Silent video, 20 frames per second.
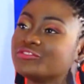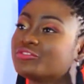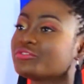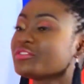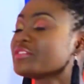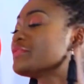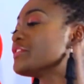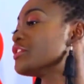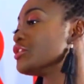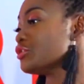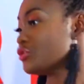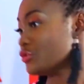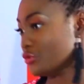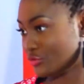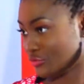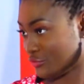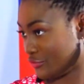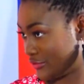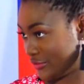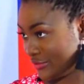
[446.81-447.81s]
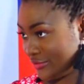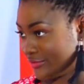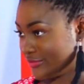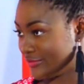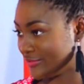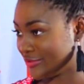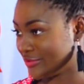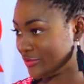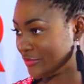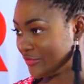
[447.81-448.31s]
driven you
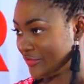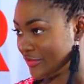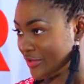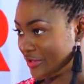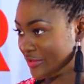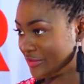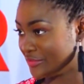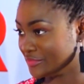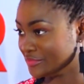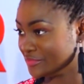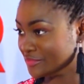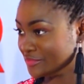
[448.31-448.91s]
so far?